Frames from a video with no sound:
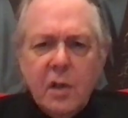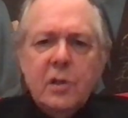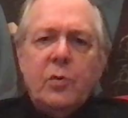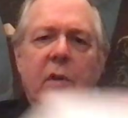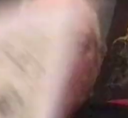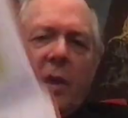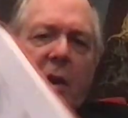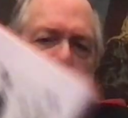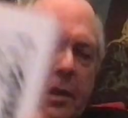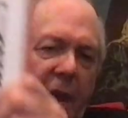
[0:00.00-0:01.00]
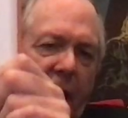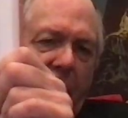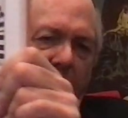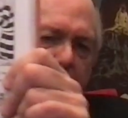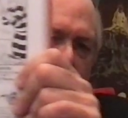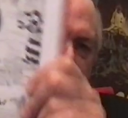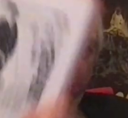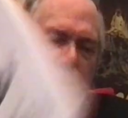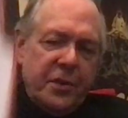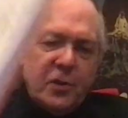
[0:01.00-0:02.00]
So we have a lot of the gag cartoons. And
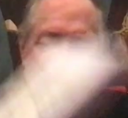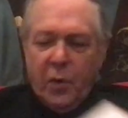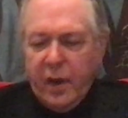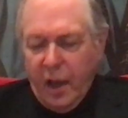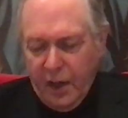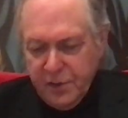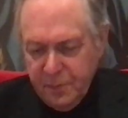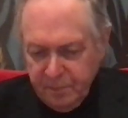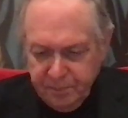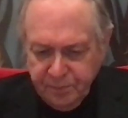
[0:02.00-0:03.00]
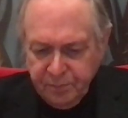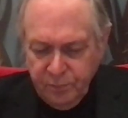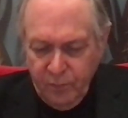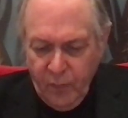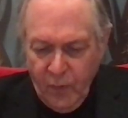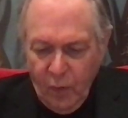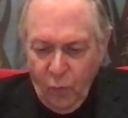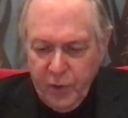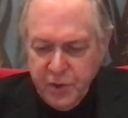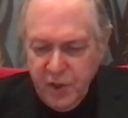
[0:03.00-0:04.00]
what this book has,
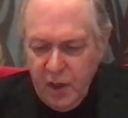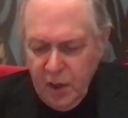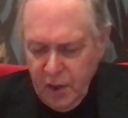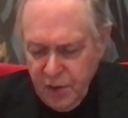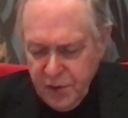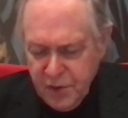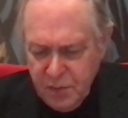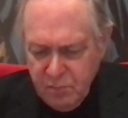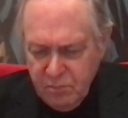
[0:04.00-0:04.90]
which is